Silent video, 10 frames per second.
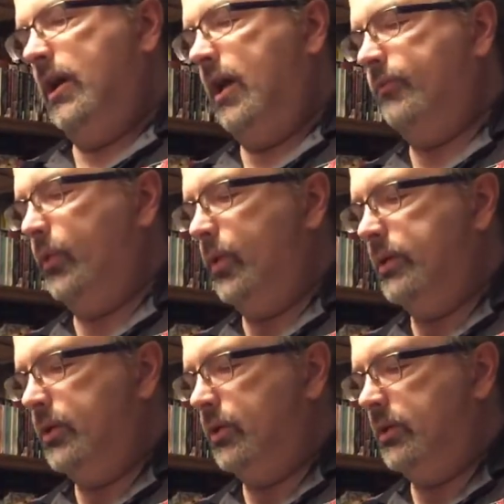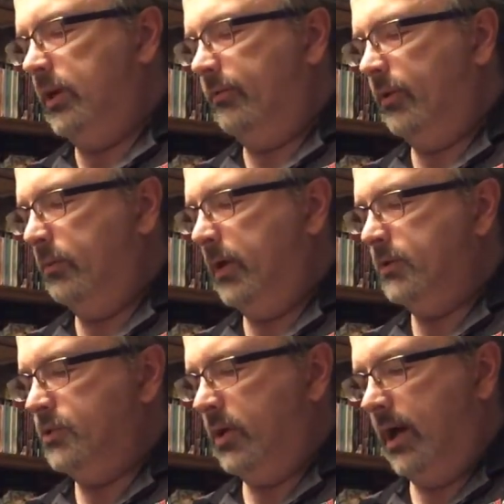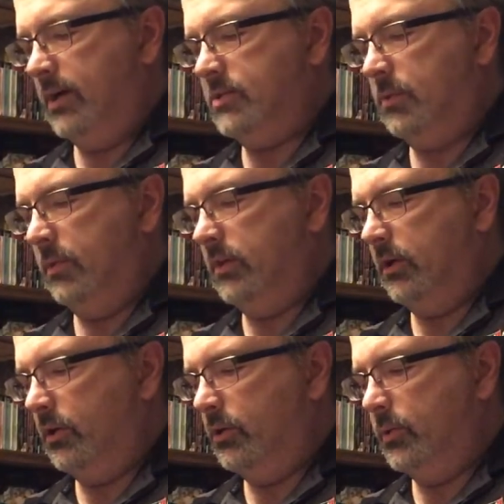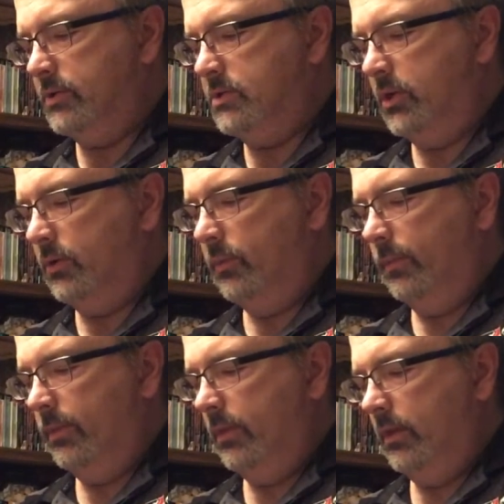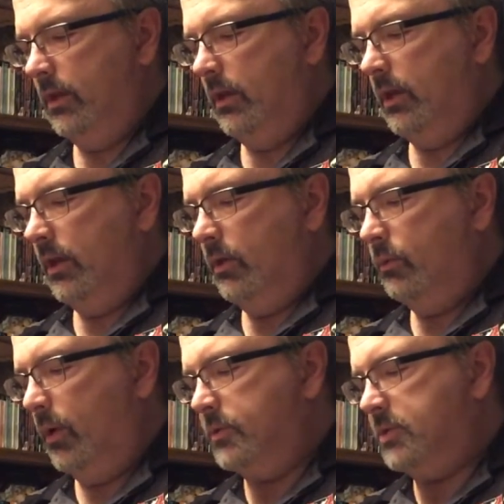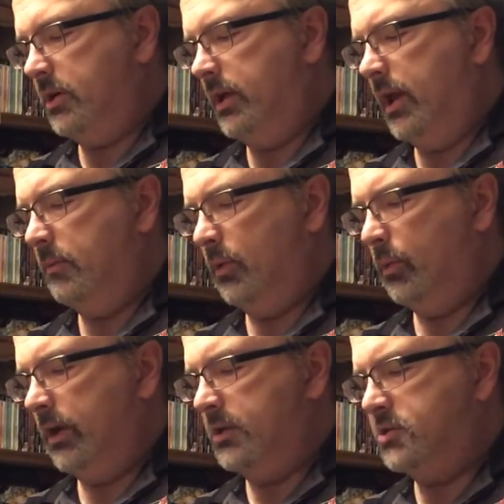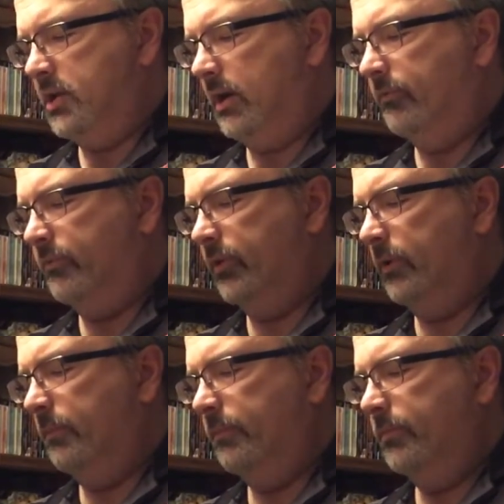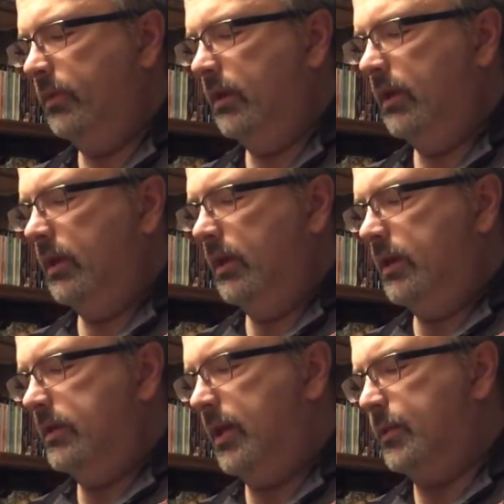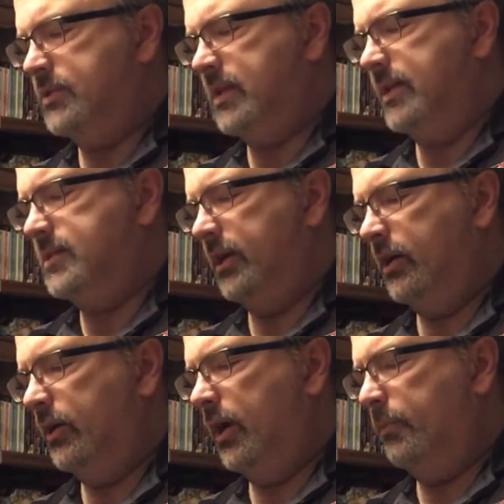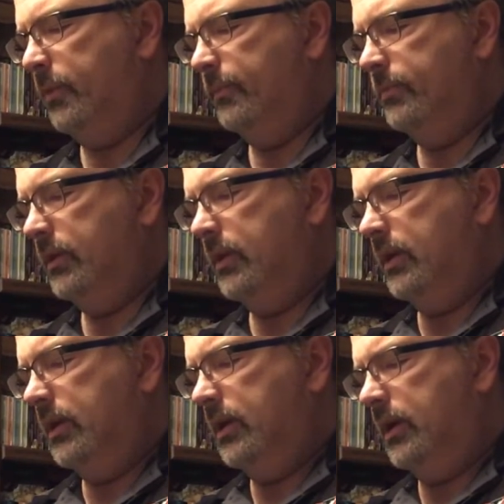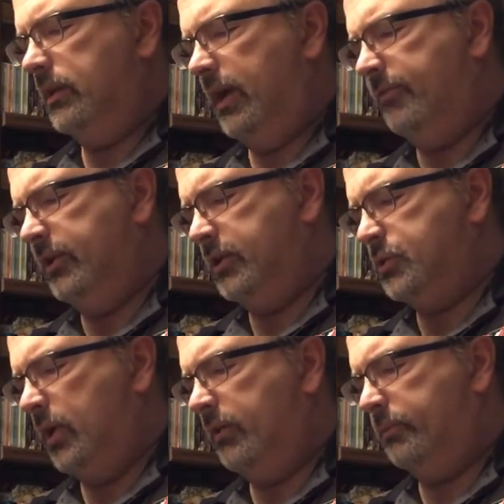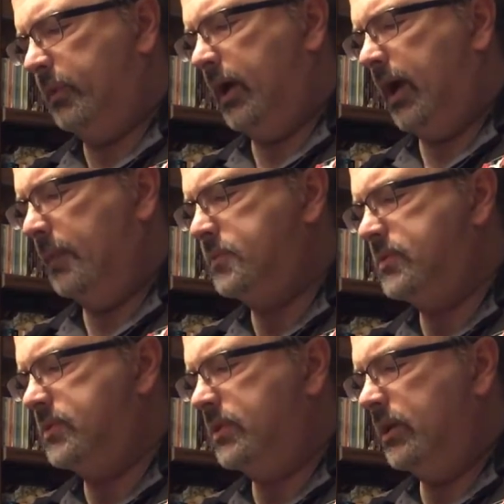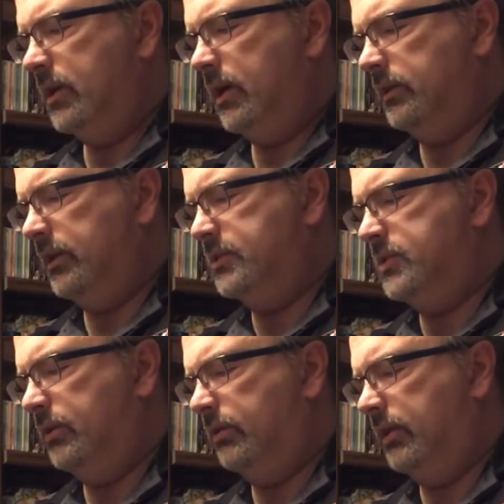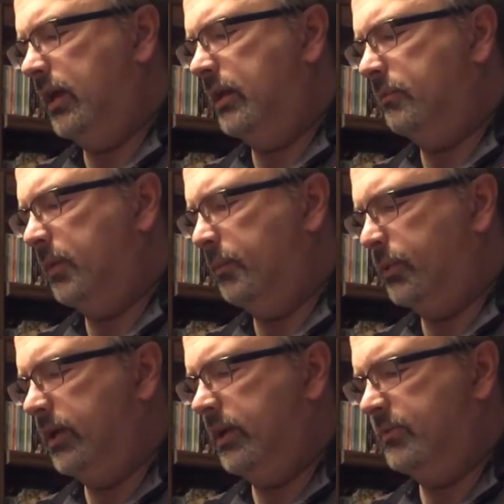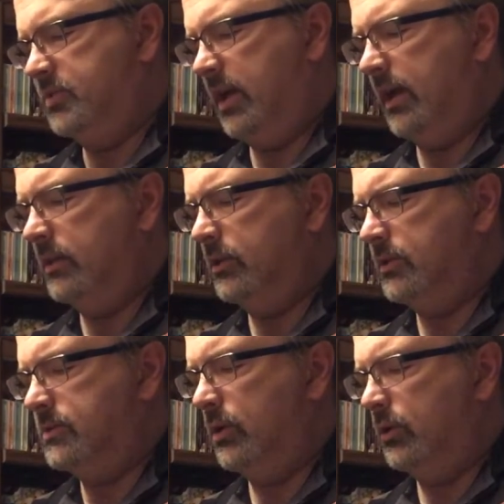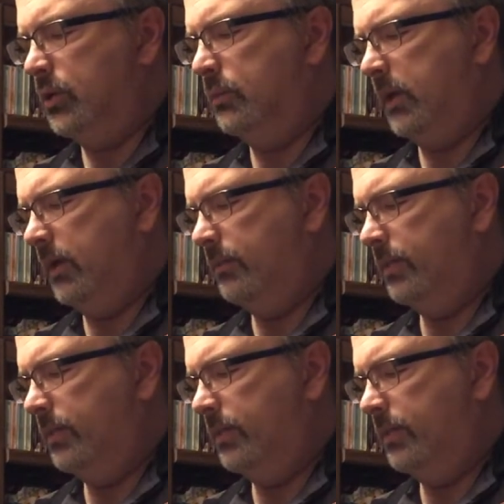Everyone knew Cliff and Belle Trask, but the girl was new. What was her name, and where did she come from? They were sizing her up. 11 or 12, perhaps, a little too thin, but pretty if she hadn't looked so gloomy.